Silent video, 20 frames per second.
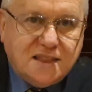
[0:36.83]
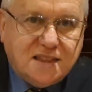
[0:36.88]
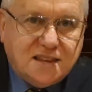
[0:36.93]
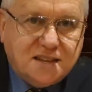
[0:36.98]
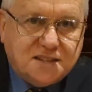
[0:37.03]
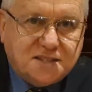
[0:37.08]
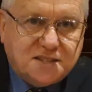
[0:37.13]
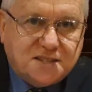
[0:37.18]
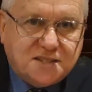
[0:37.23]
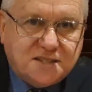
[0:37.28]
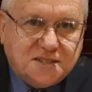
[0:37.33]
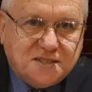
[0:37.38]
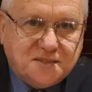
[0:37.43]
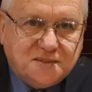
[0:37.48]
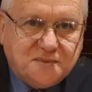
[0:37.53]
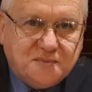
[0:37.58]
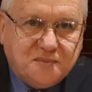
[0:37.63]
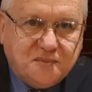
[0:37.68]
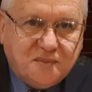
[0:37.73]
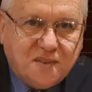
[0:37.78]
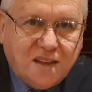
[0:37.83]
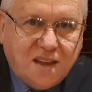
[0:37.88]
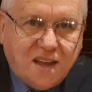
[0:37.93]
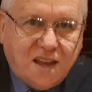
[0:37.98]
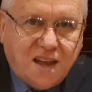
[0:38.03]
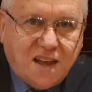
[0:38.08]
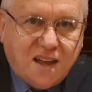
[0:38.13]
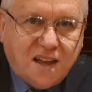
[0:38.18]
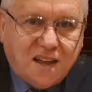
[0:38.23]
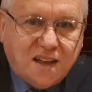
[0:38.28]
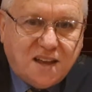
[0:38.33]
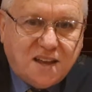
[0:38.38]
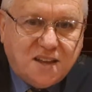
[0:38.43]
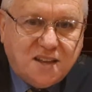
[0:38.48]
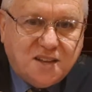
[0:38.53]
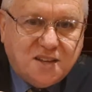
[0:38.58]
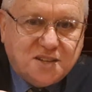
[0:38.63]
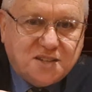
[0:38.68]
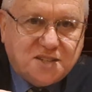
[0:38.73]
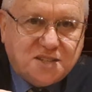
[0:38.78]
this.
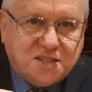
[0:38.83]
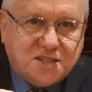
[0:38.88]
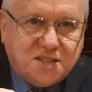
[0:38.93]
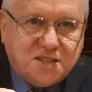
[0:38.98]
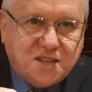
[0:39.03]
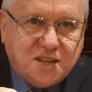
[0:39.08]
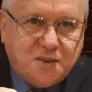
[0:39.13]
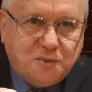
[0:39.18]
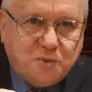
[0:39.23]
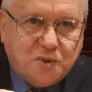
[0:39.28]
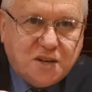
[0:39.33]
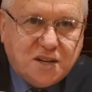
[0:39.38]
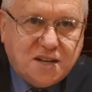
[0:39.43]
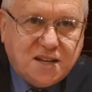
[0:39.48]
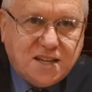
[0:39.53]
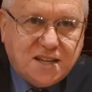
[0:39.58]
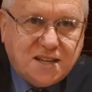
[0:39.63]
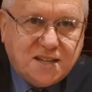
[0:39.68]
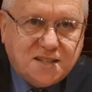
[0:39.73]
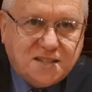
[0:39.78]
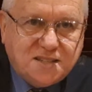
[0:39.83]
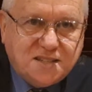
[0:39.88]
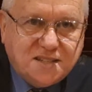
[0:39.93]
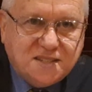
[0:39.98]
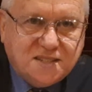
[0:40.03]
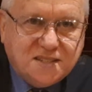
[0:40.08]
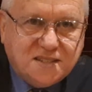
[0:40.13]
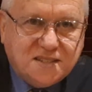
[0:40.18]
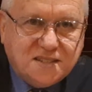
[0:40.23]
Can you see what it is?